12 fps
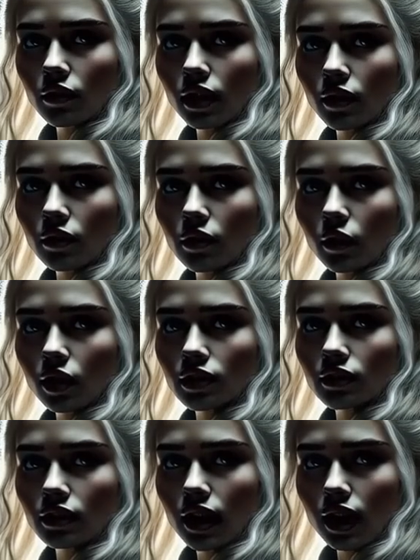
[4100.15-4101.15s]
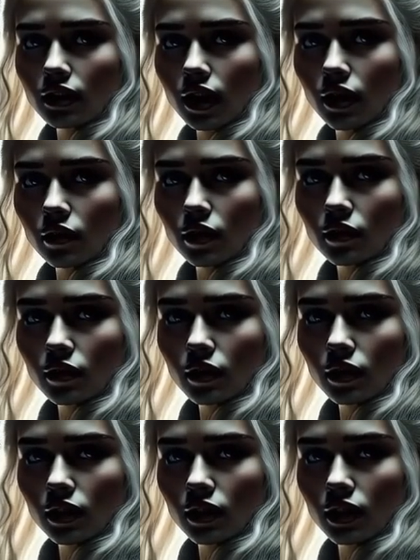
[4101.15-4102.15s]
he caught a few uncertain
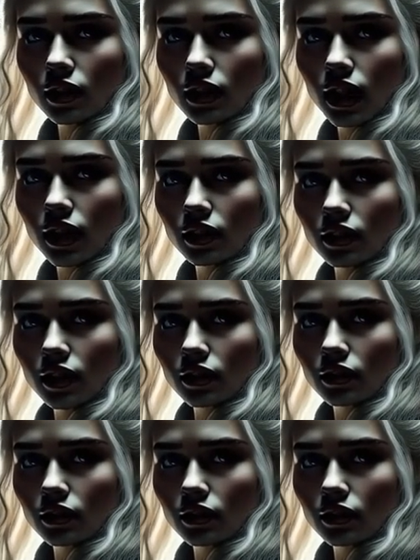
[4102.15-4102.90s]
gazes darting his way.